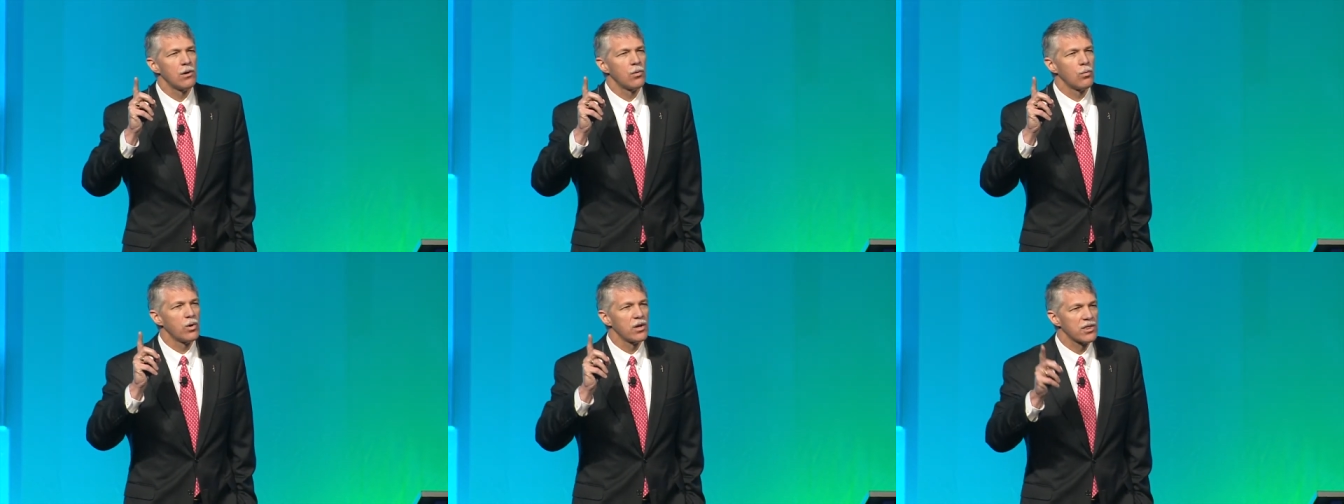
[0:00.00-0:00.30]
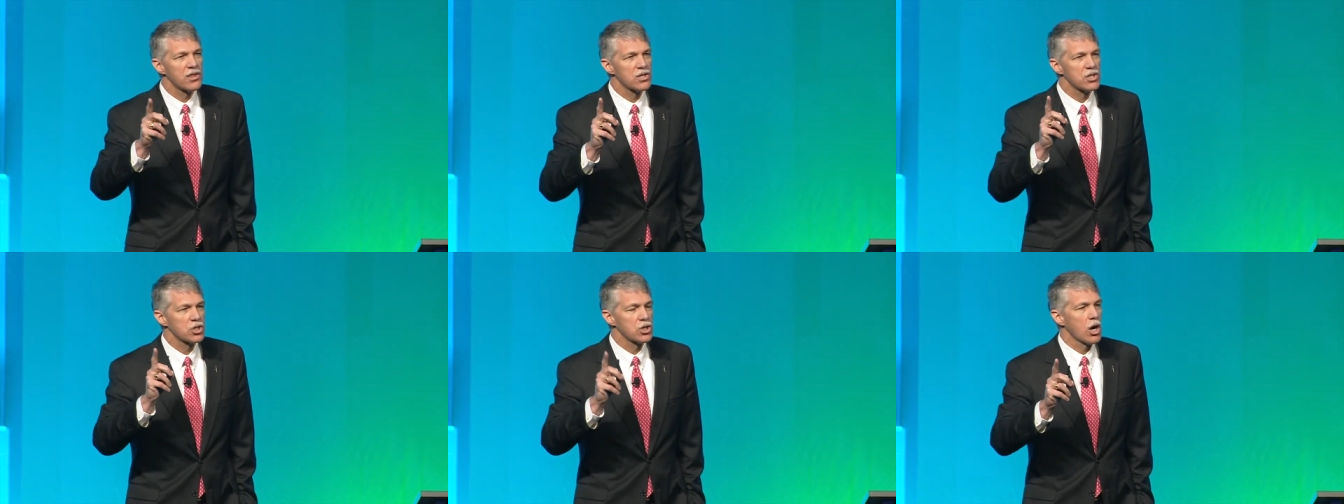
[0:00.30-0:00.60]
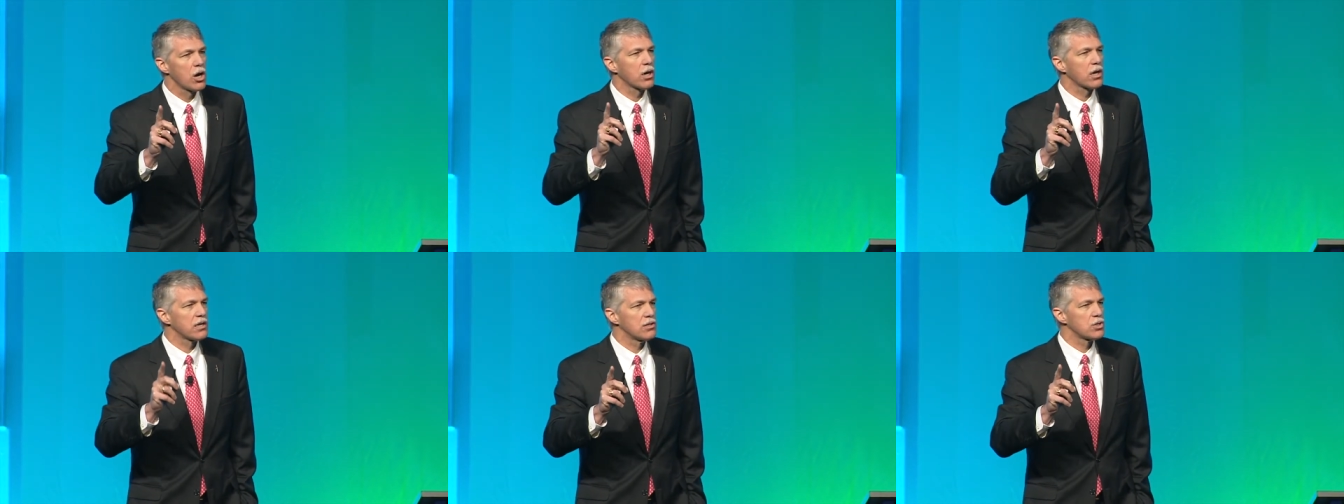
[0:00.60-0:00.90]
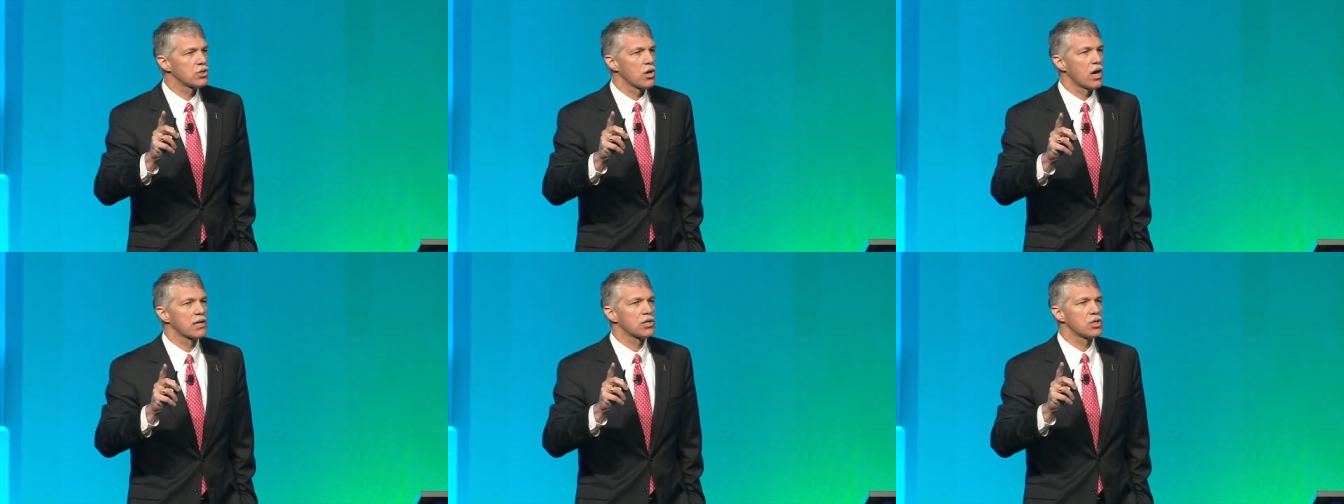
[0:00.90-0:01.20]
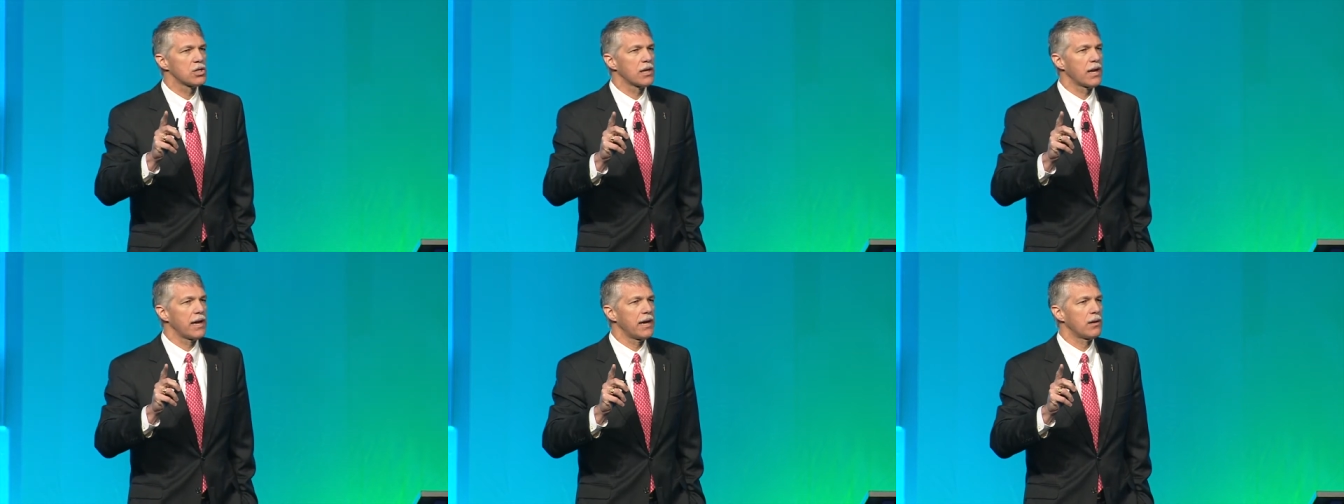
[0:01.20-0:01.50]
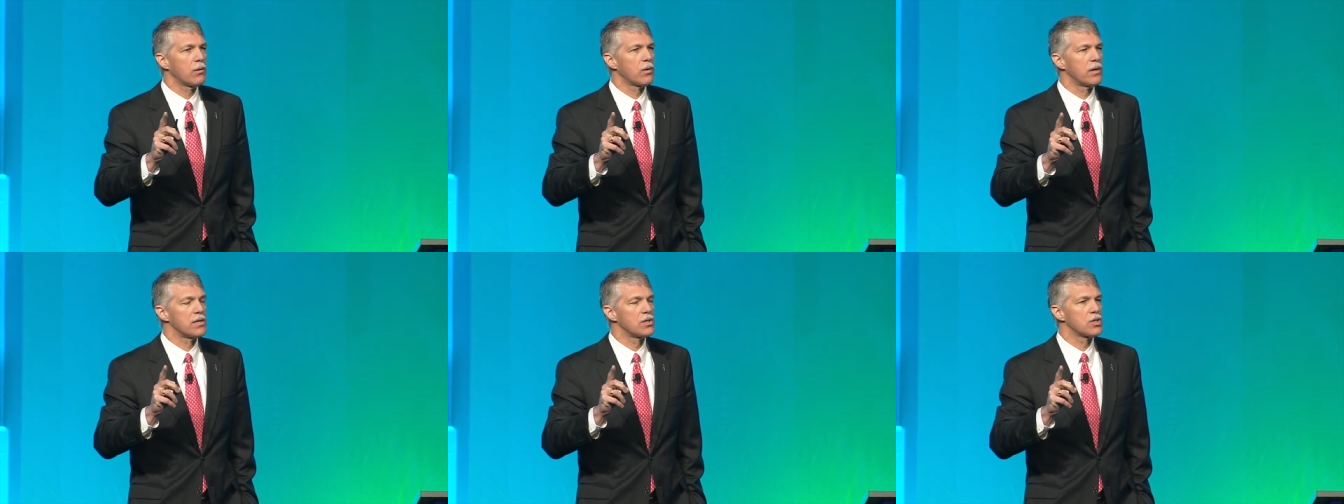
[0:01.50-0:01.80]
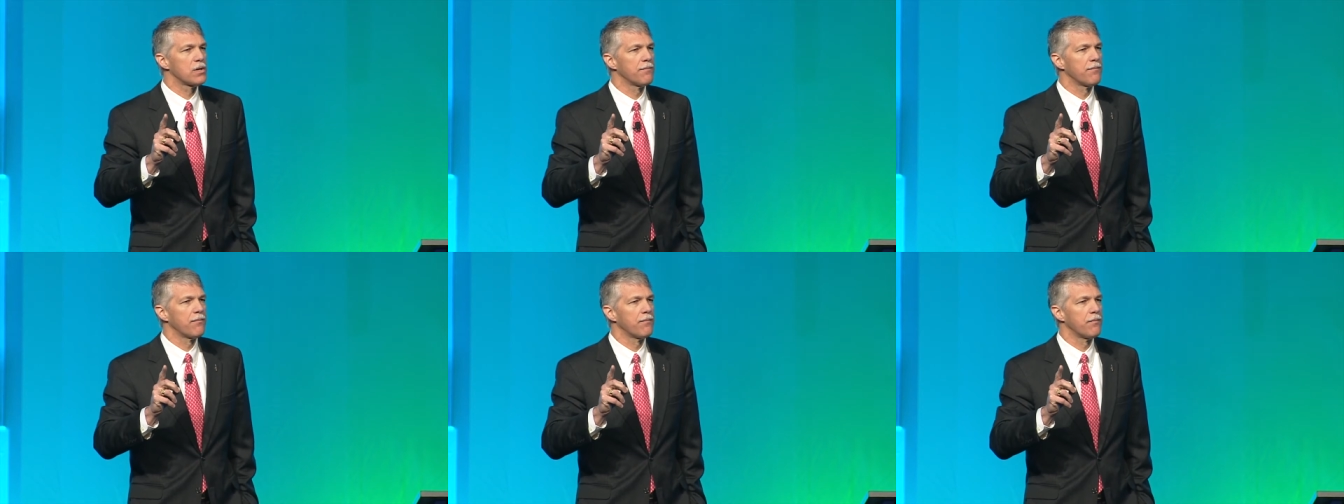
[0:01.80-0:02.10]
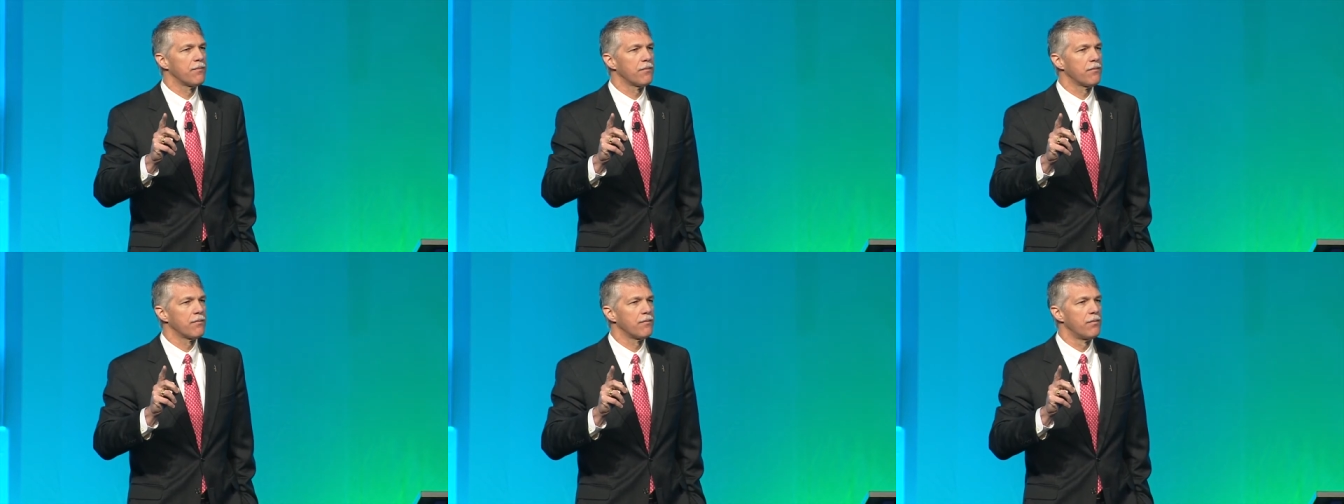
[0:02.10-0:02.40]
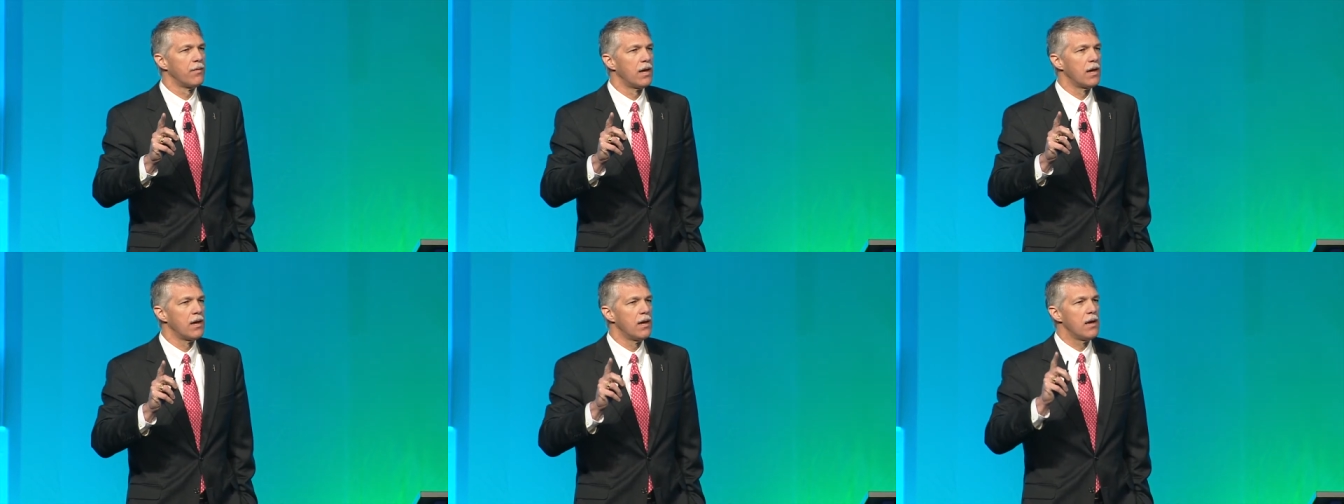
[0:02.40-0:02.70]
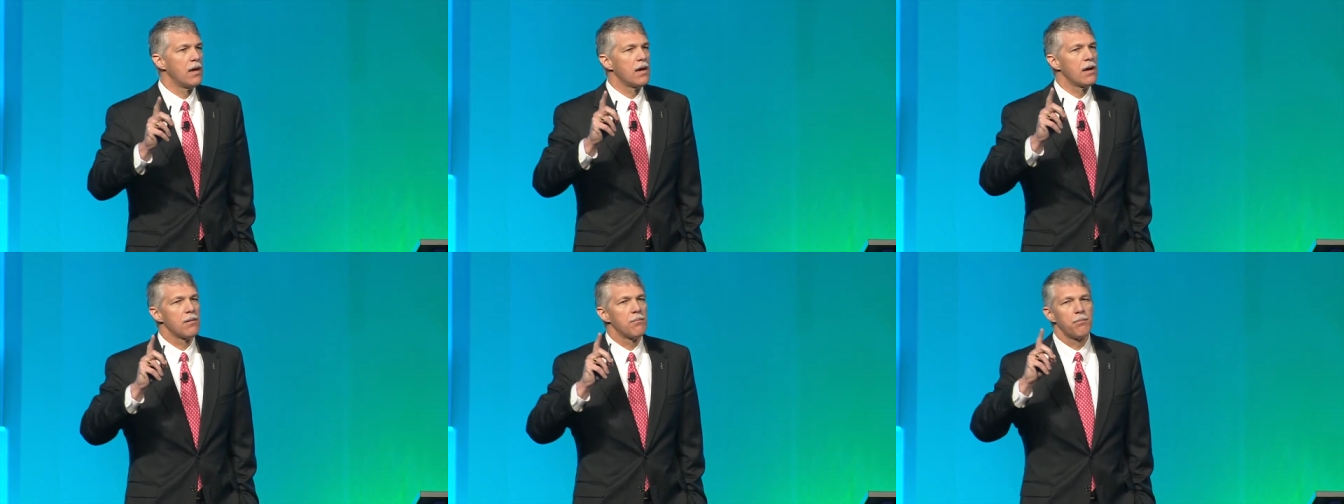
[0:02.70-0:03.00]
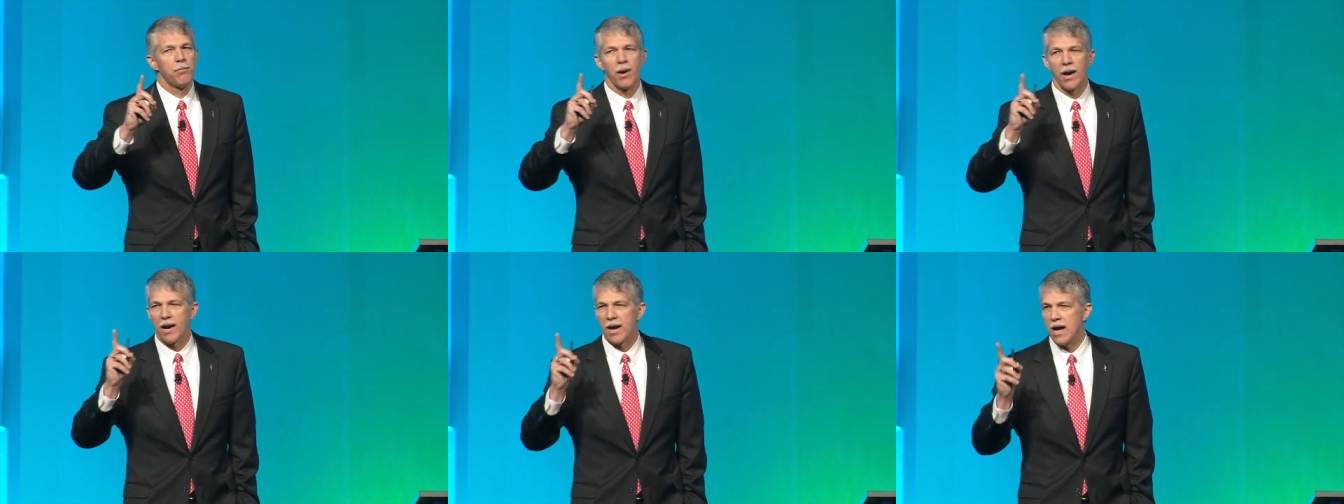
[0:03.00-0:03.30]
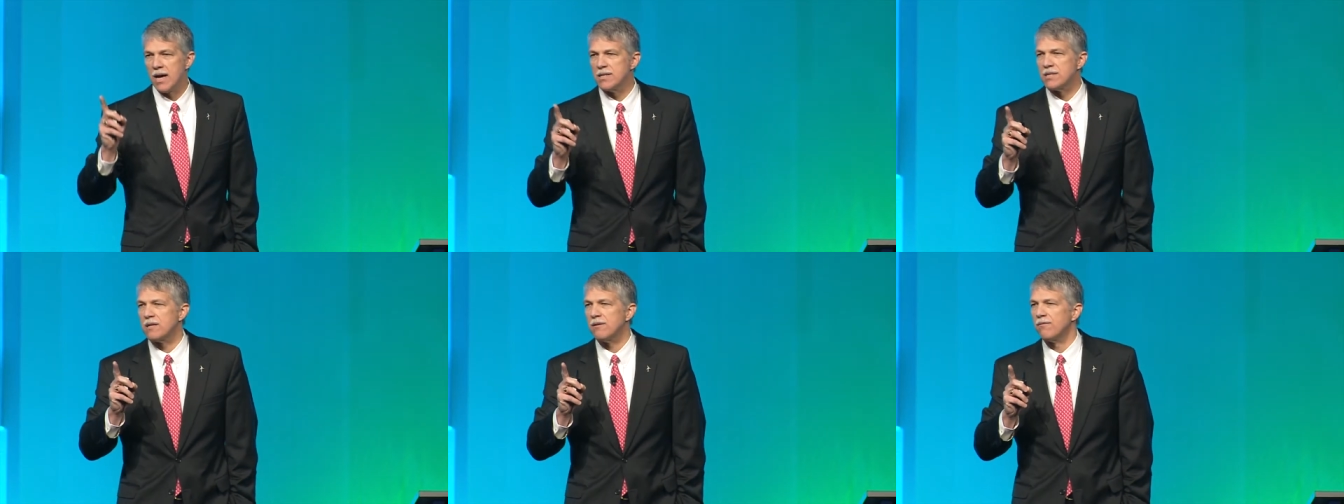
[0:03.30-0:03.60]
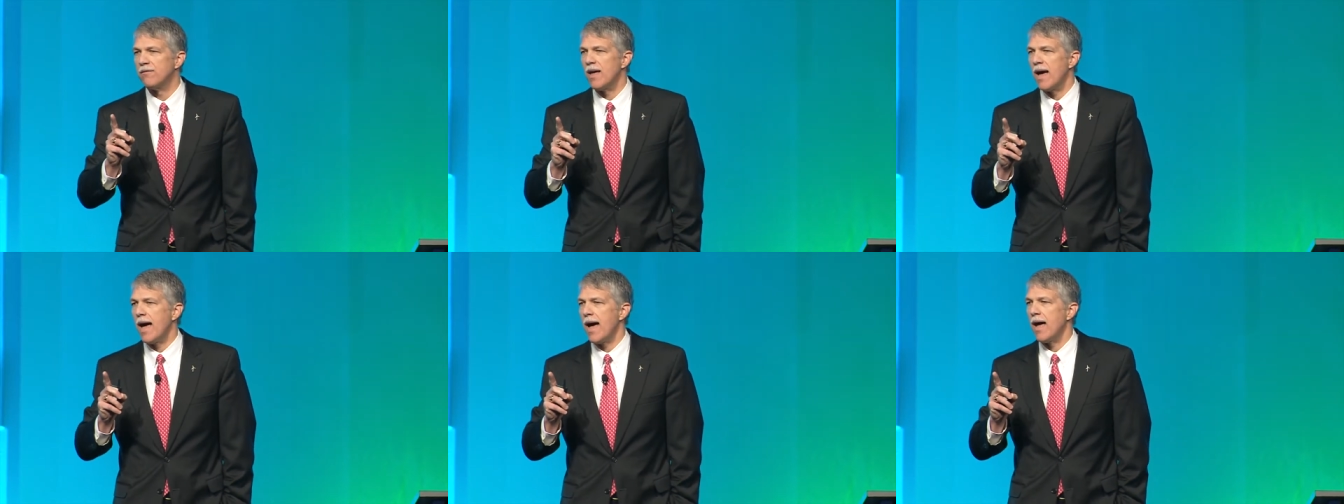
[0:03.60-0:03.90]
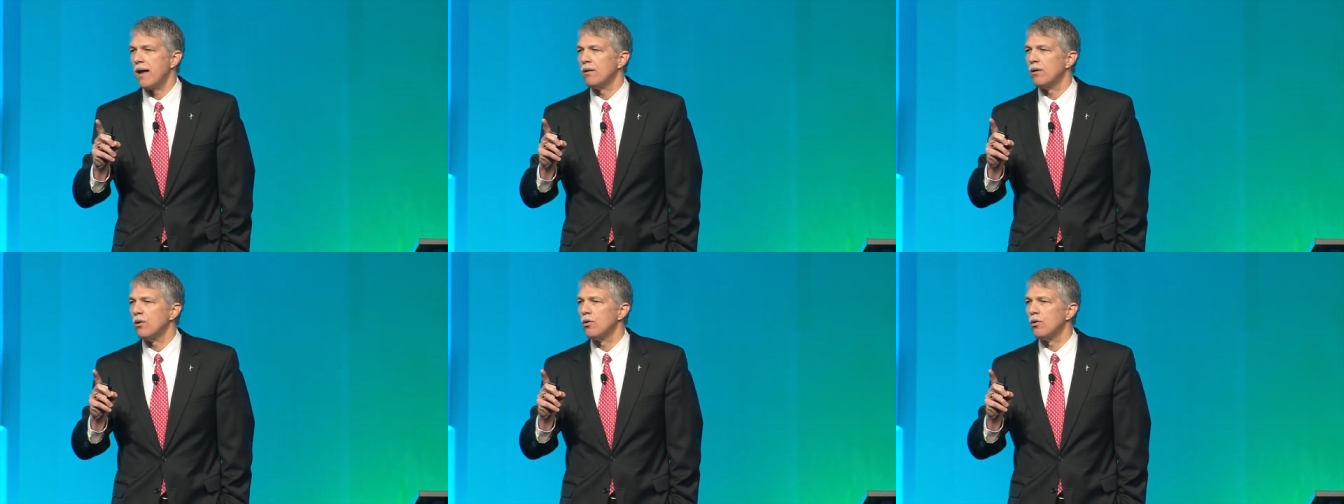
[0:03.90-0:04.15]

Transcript: with the start construction language. Because of that,